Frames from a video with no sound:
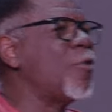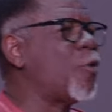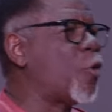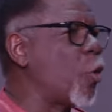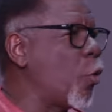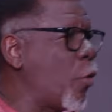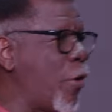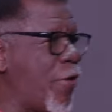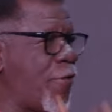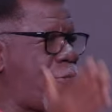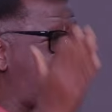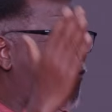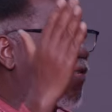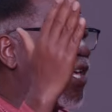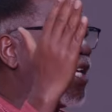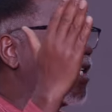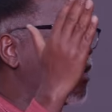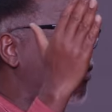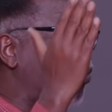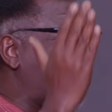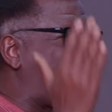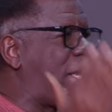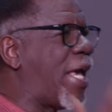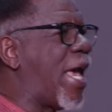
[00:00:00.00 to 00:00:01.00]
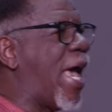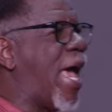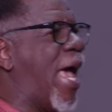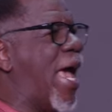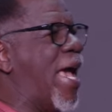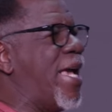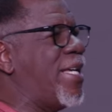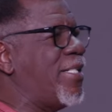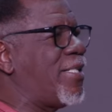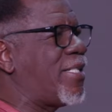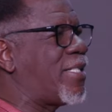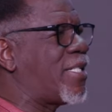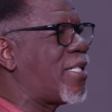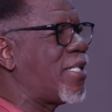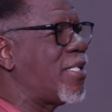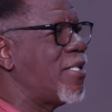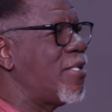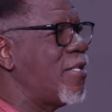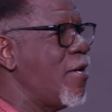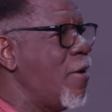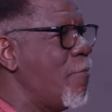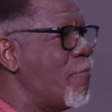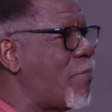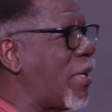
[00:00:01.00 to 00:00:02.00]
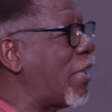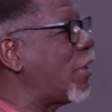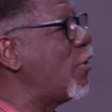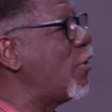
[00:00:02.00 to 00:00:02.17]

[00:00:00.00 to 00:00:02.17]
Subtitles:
doing things we hate, but